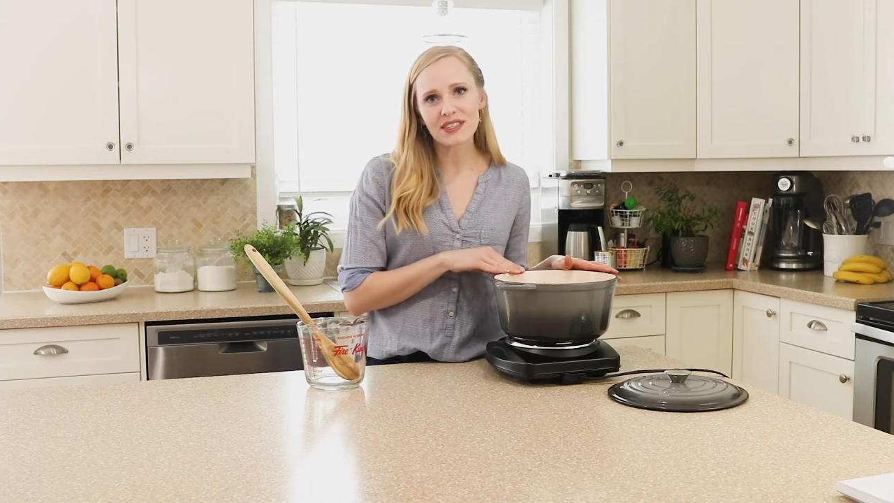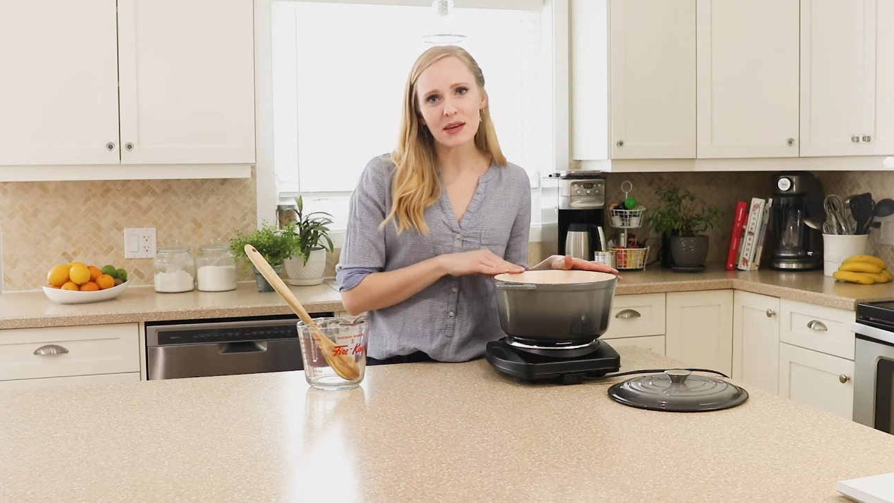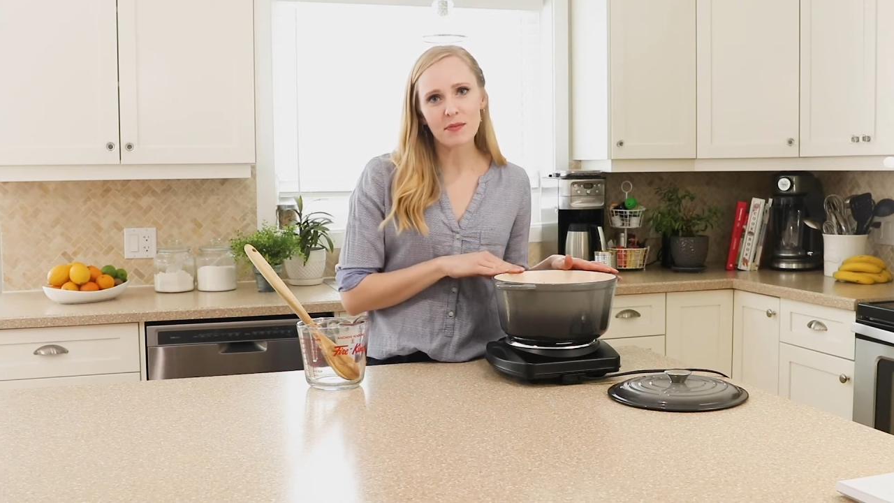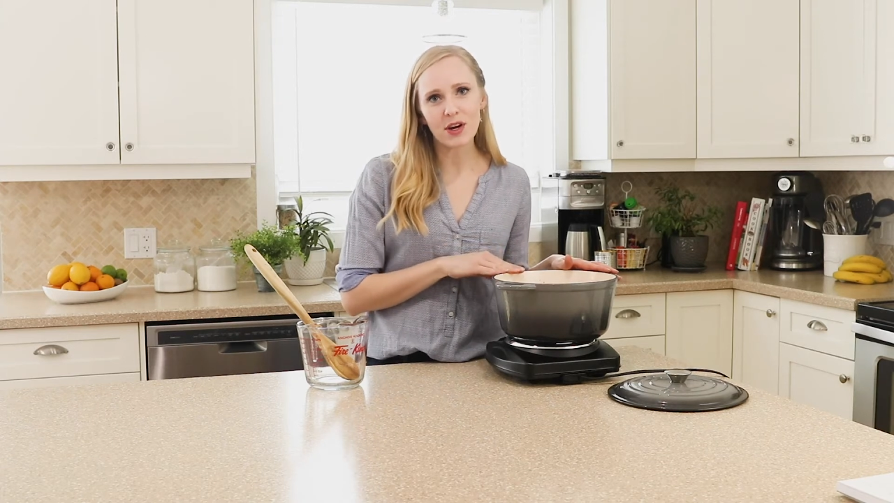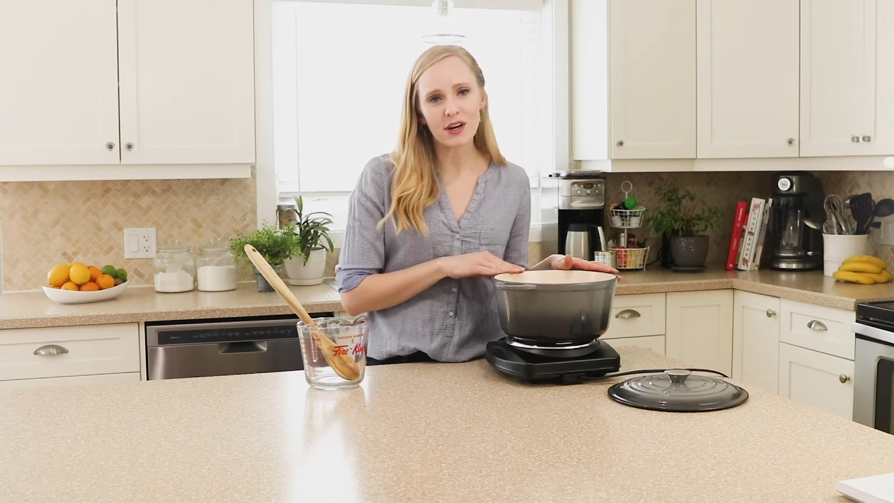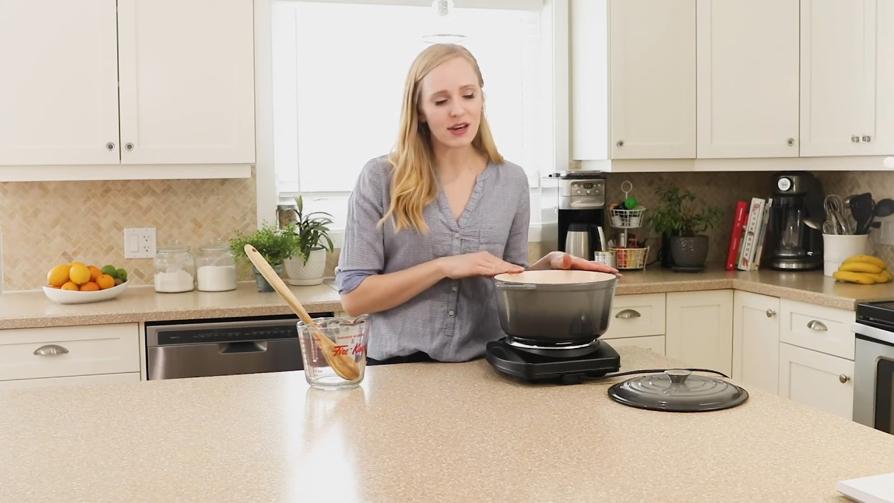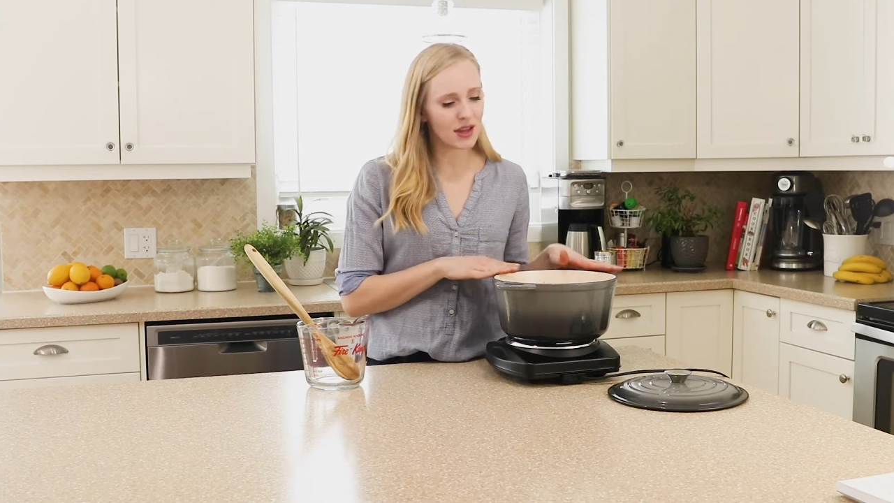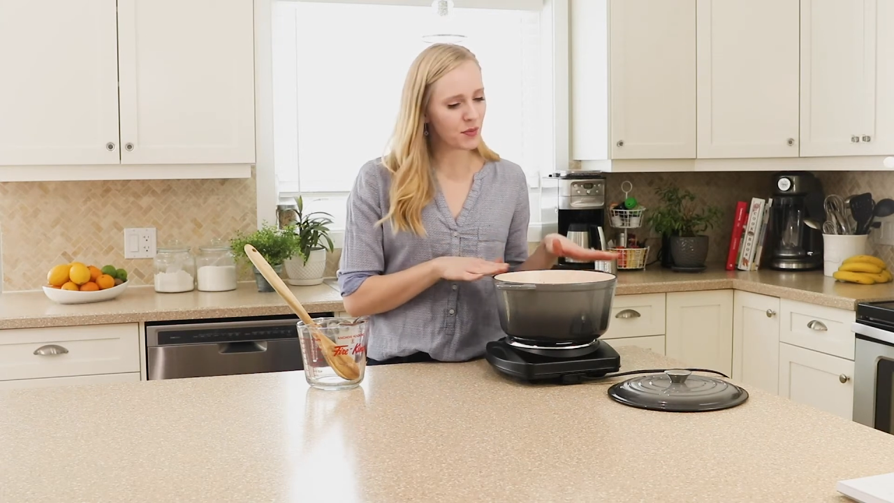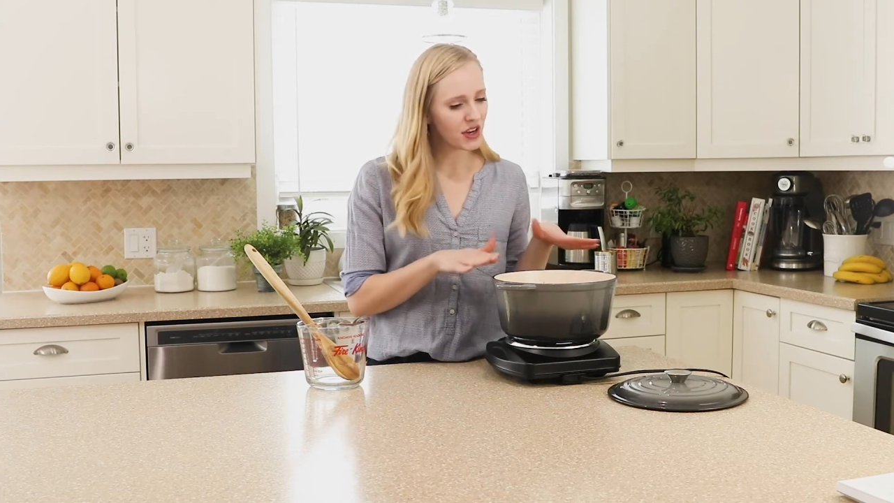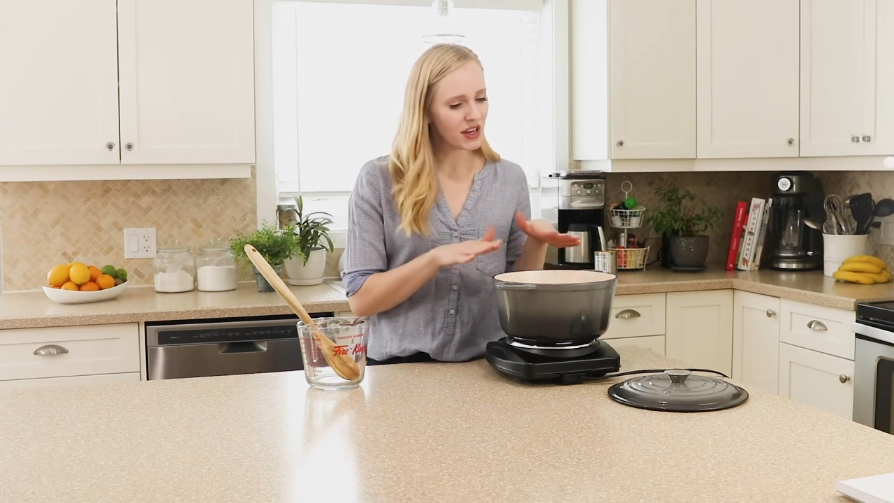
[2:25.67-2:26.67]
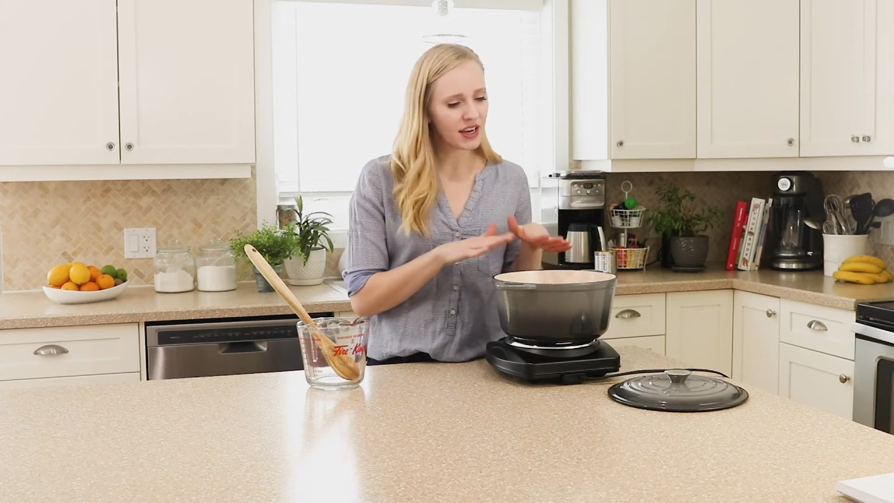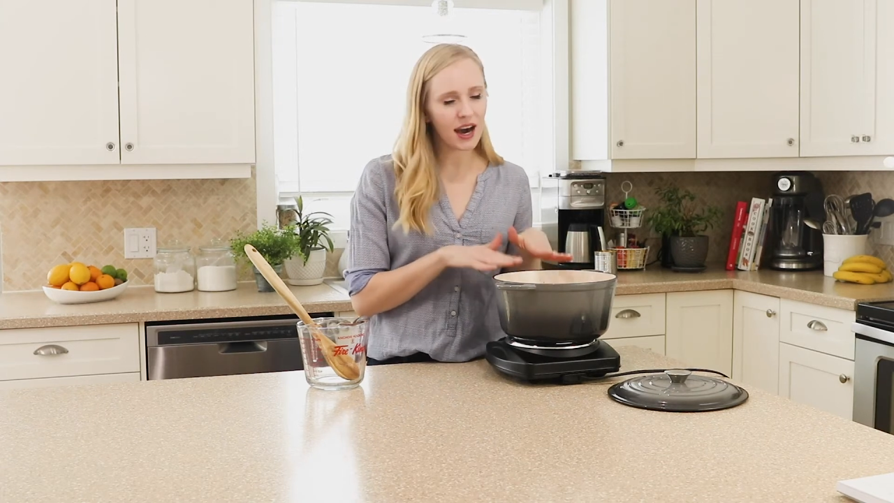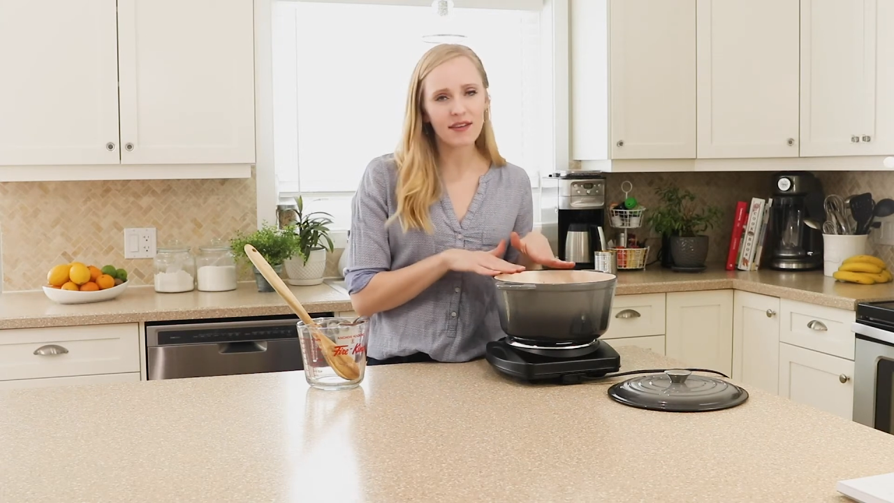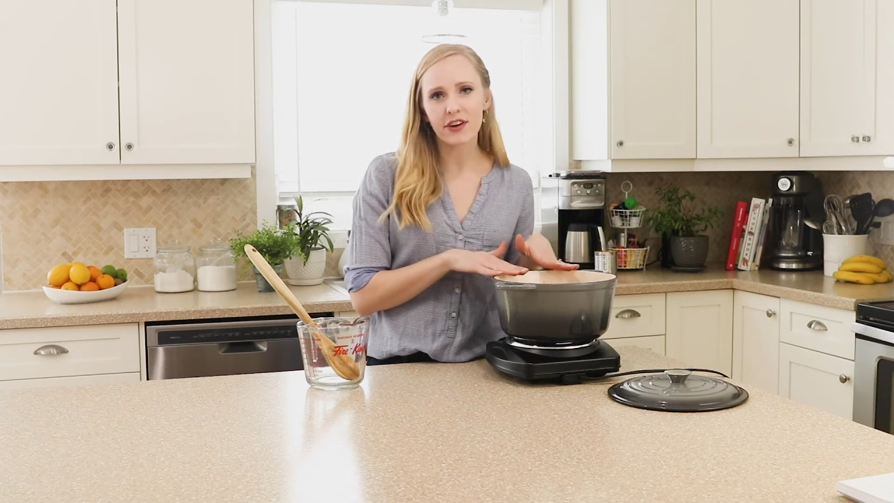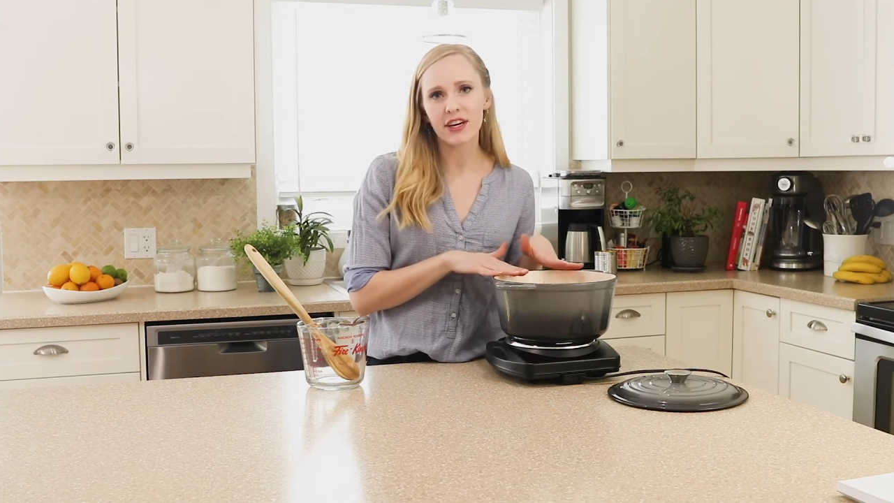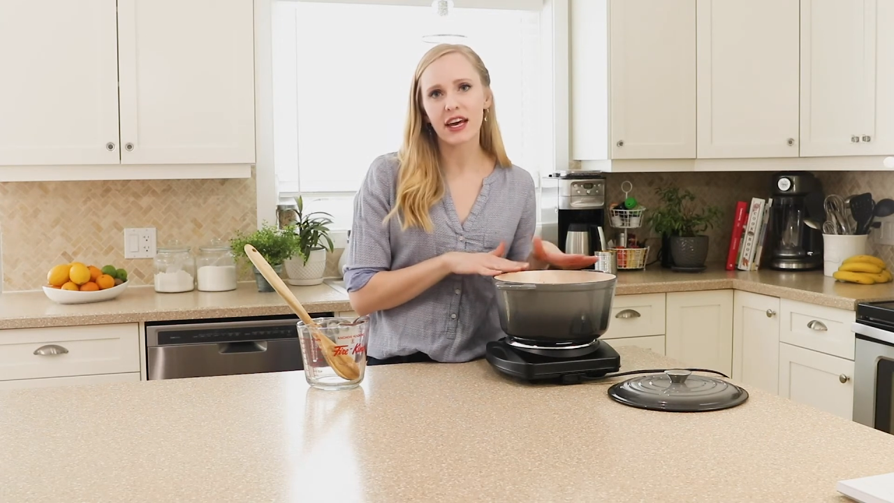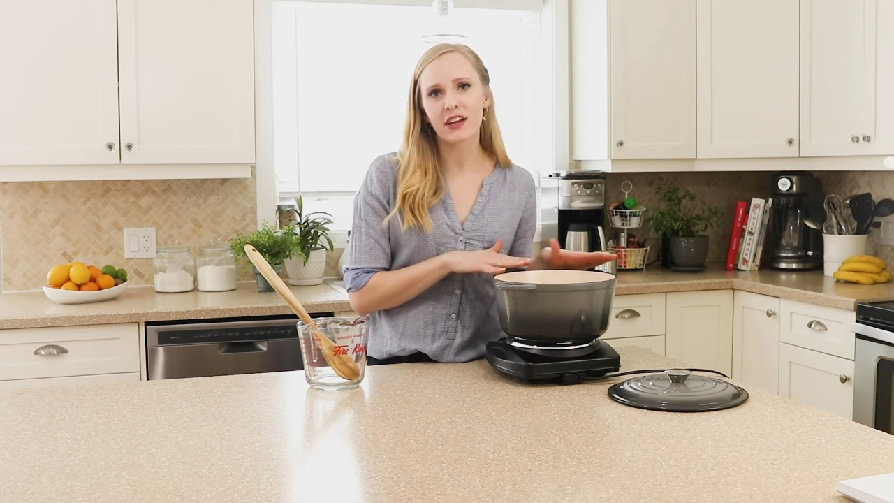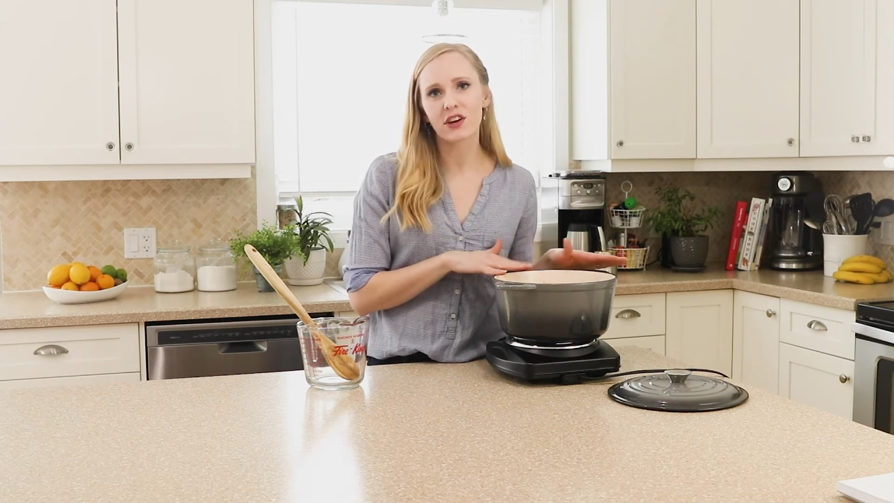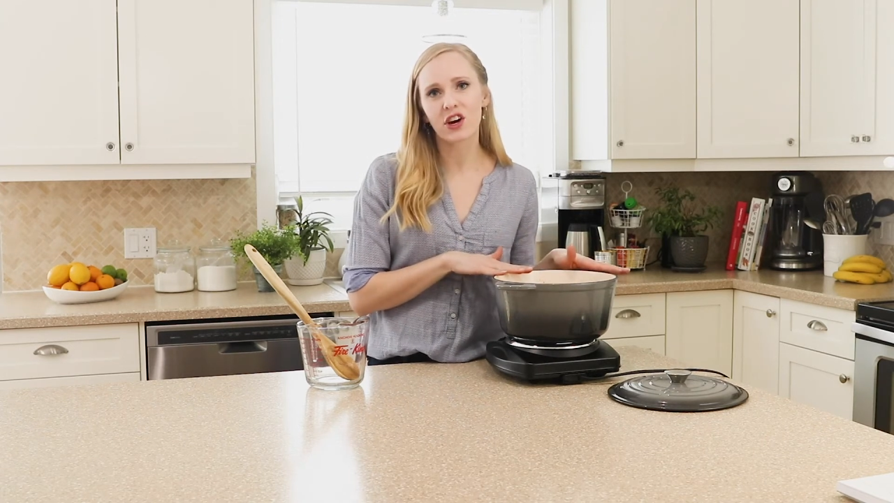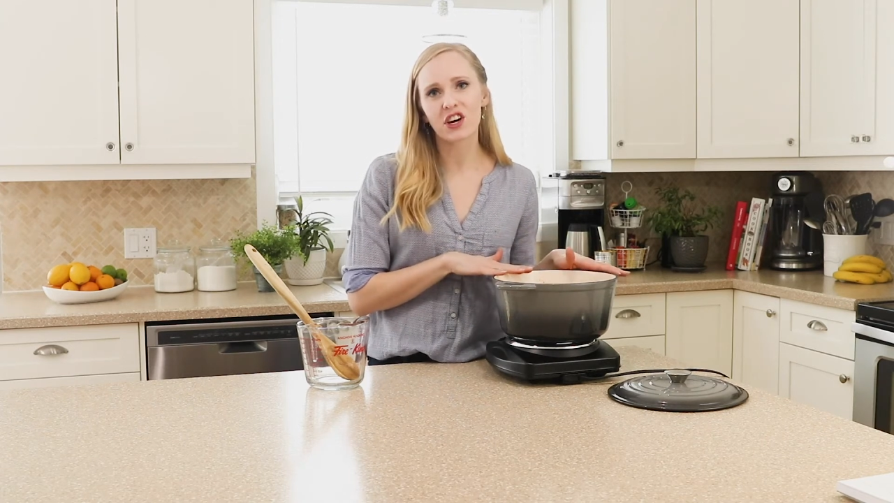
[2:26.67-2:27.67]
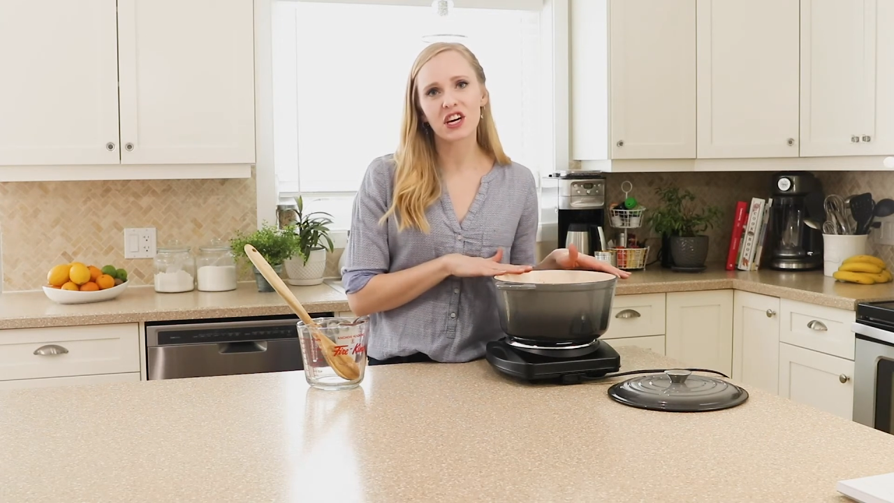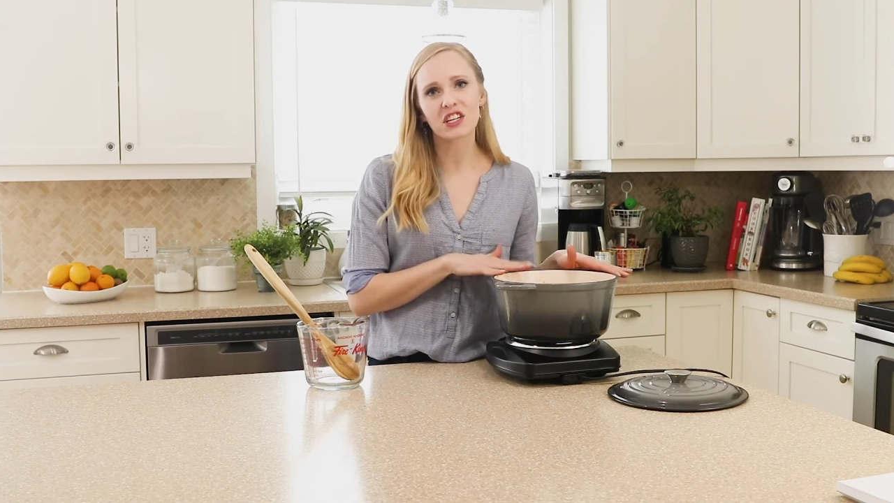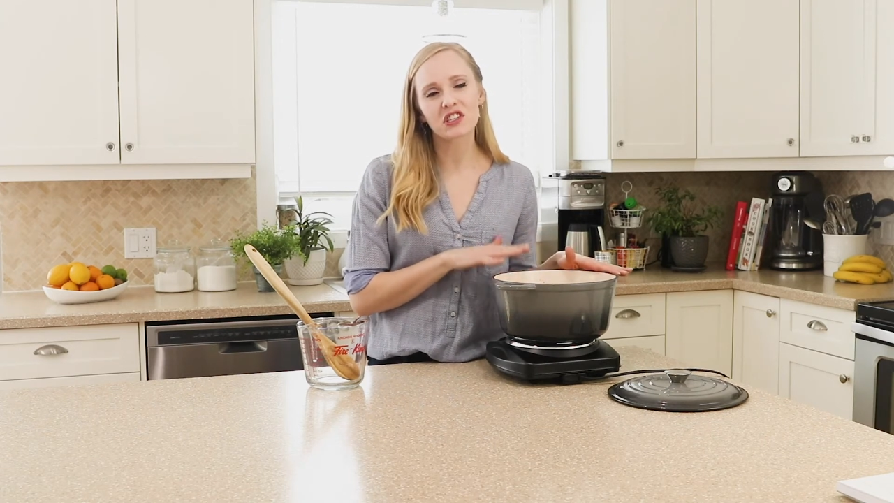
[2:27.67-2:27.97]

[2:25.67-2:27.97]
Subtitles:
simmer and then we're gonna cover it and cook